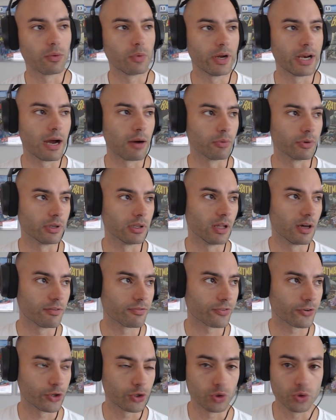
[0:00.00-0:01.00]
I would love for
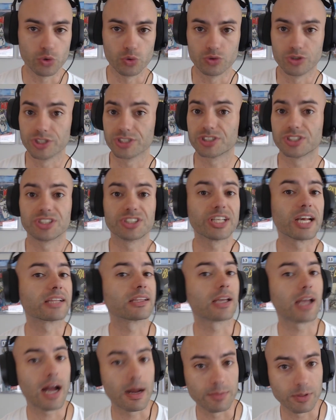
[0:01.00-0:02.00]
you just to check the
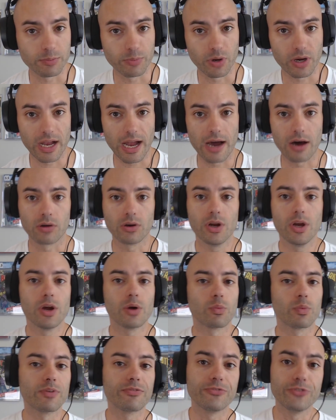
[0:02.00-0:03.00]
comic book out,
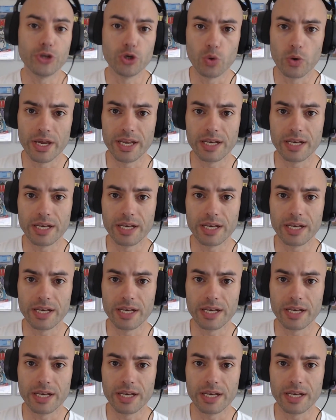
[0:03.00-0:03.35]
review it,